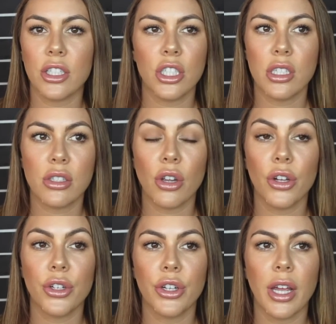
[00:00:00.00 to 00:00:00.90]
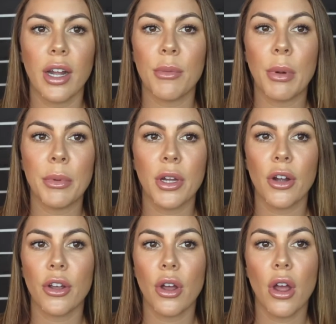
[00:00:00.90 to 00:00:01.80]
she's so good, and I probably go
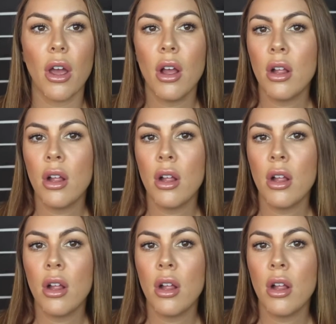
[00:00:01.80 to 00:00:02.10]
to her